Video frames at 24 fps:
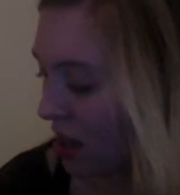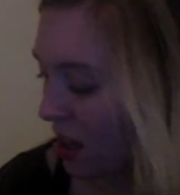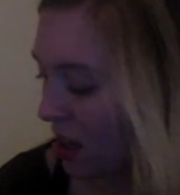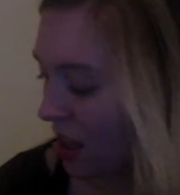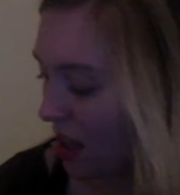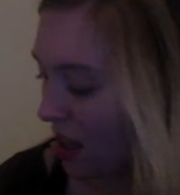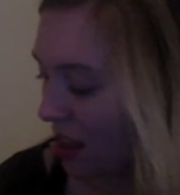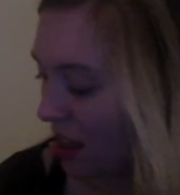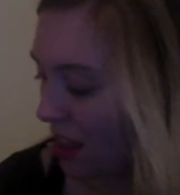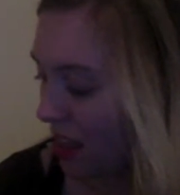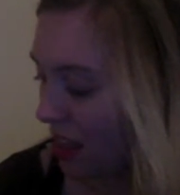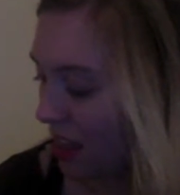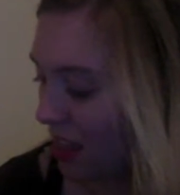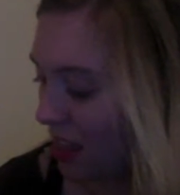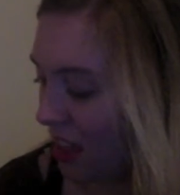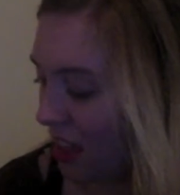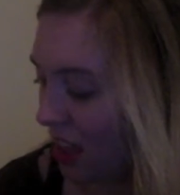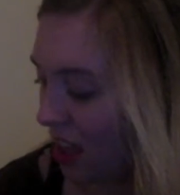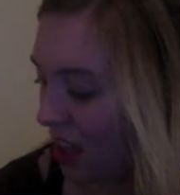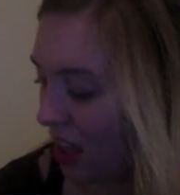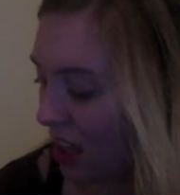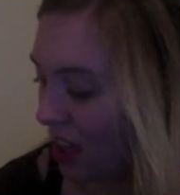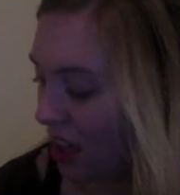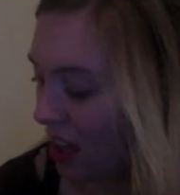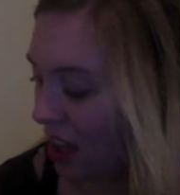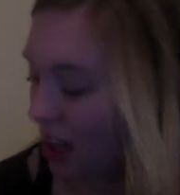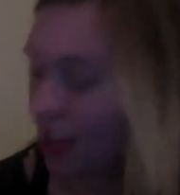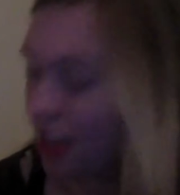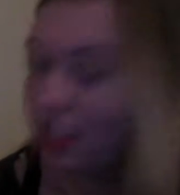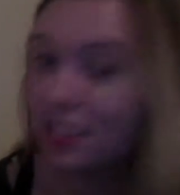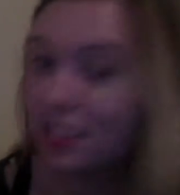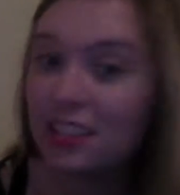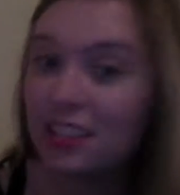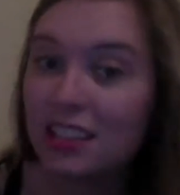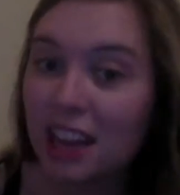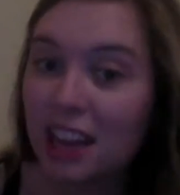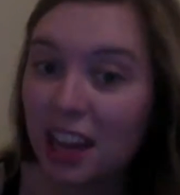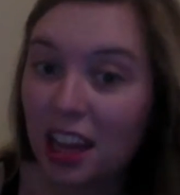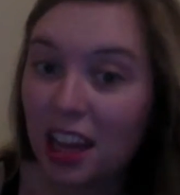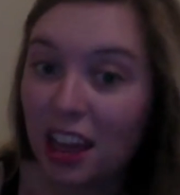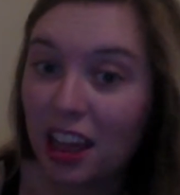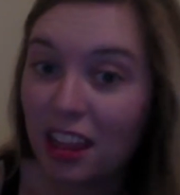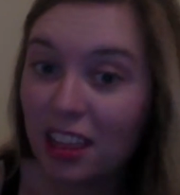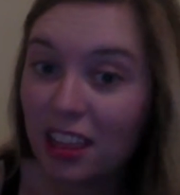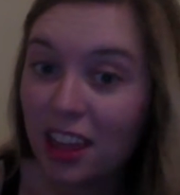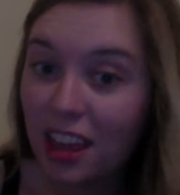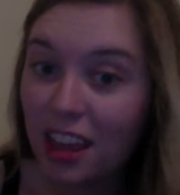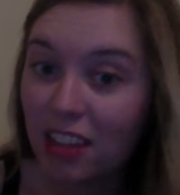The second
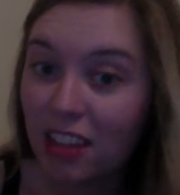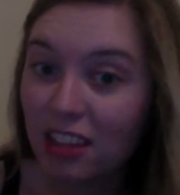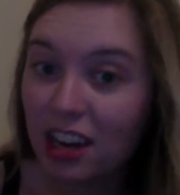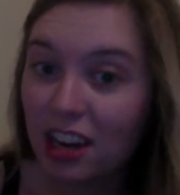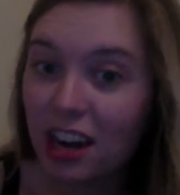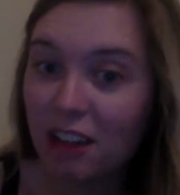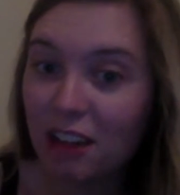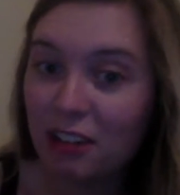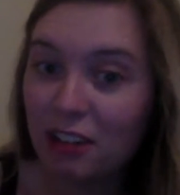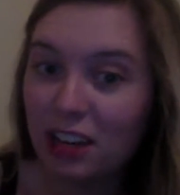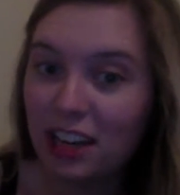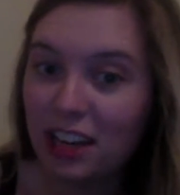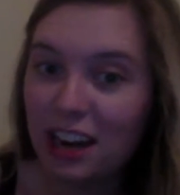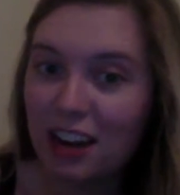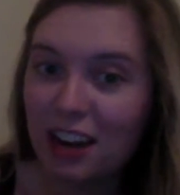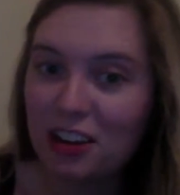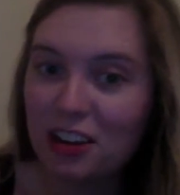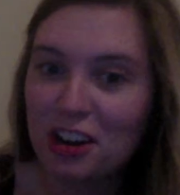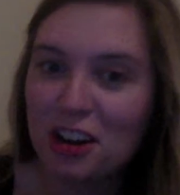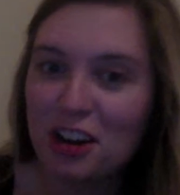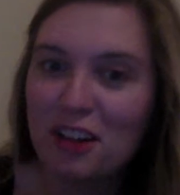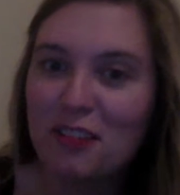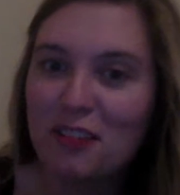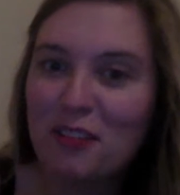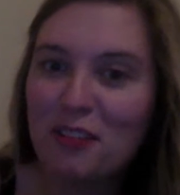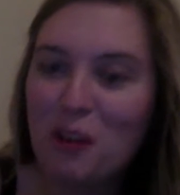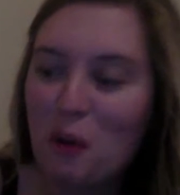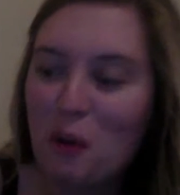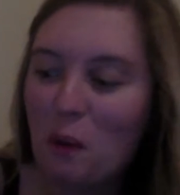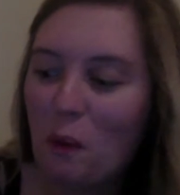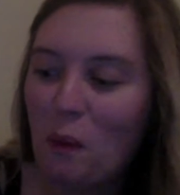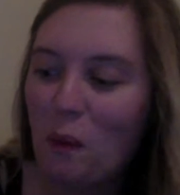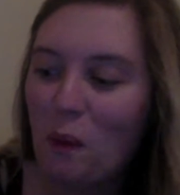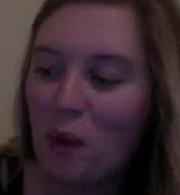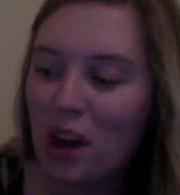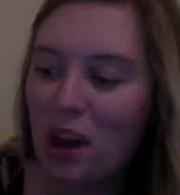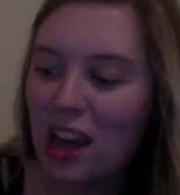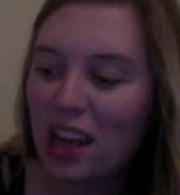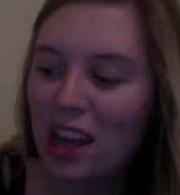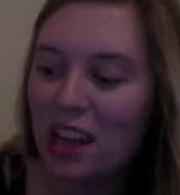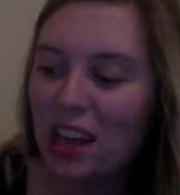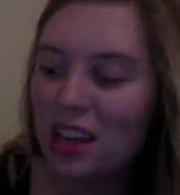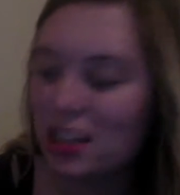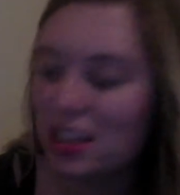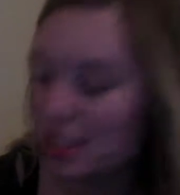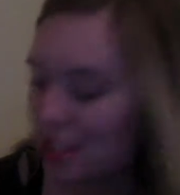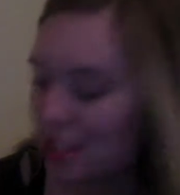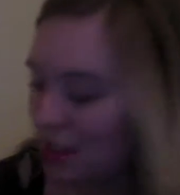thing that I ran out of
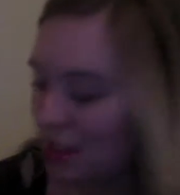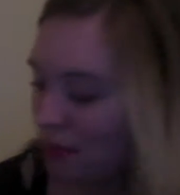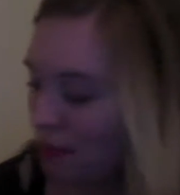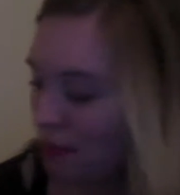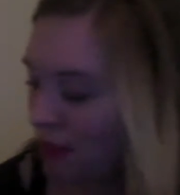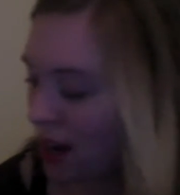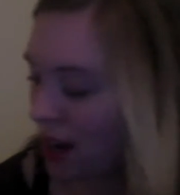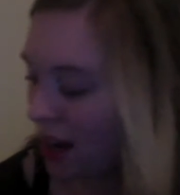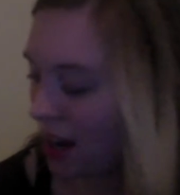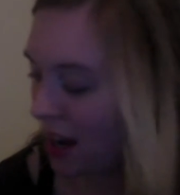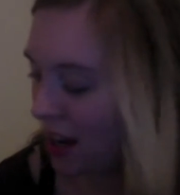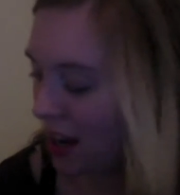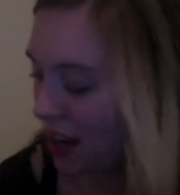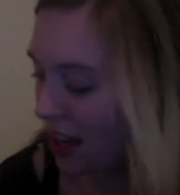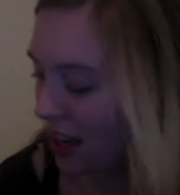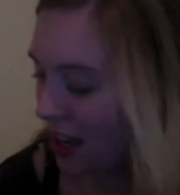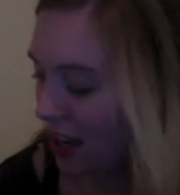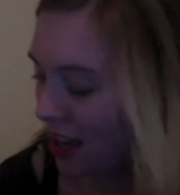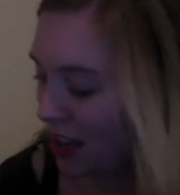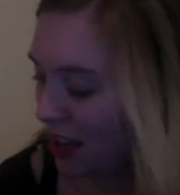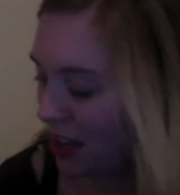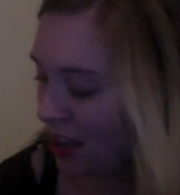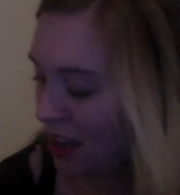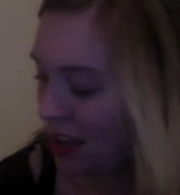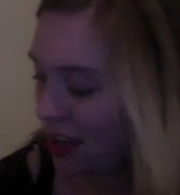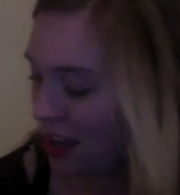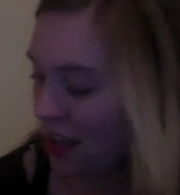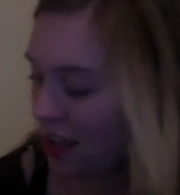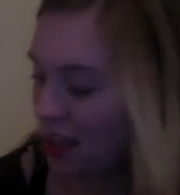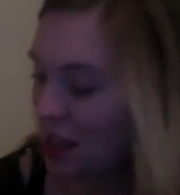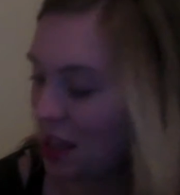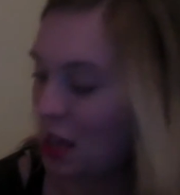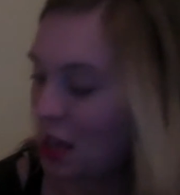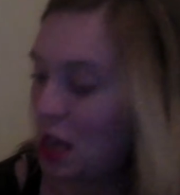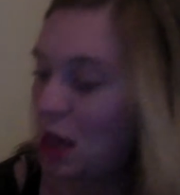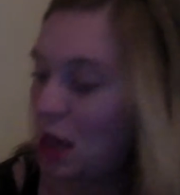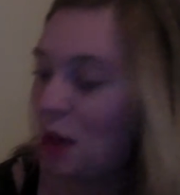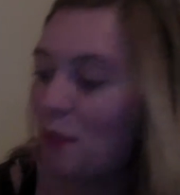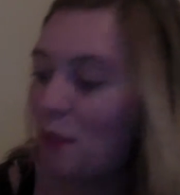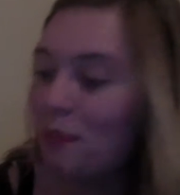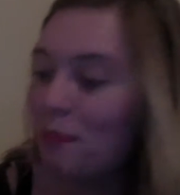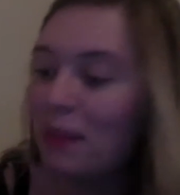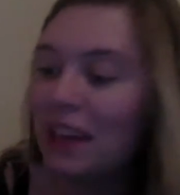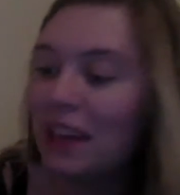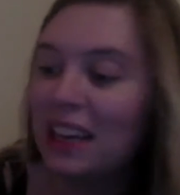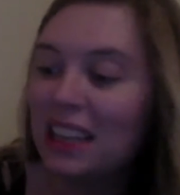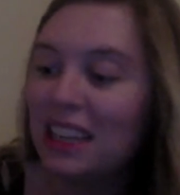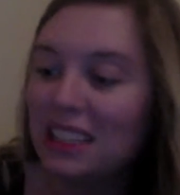was my
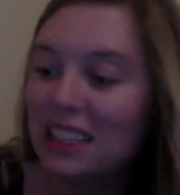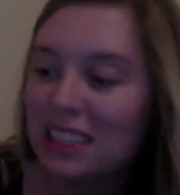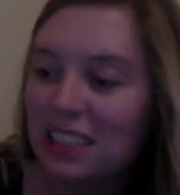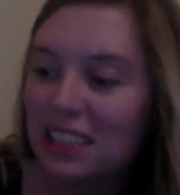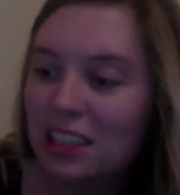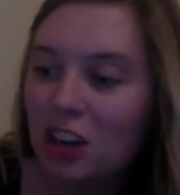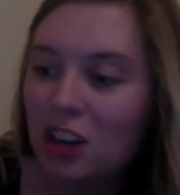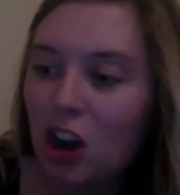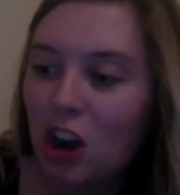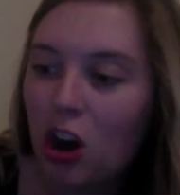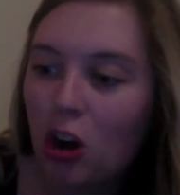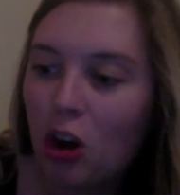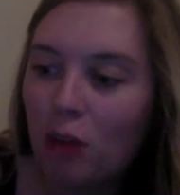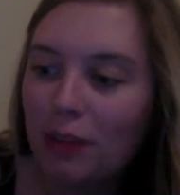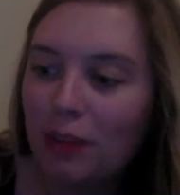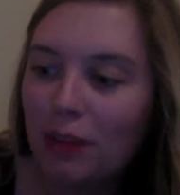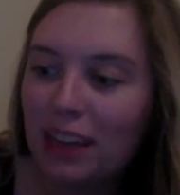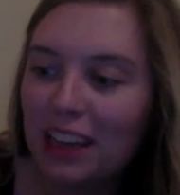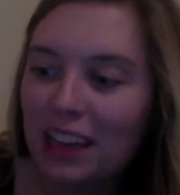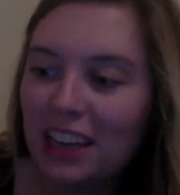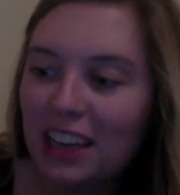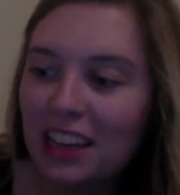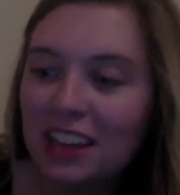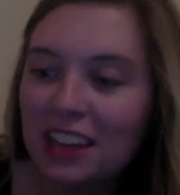Peace and Calming,